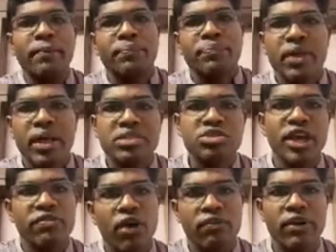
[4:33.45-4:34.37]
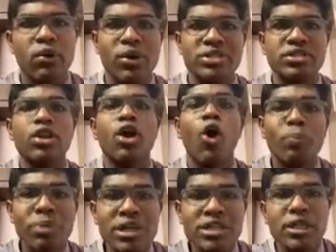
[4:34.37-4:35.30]
straightforward question:
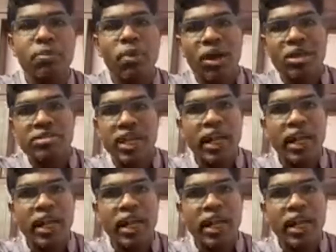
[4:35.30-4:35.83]
OPC poisoning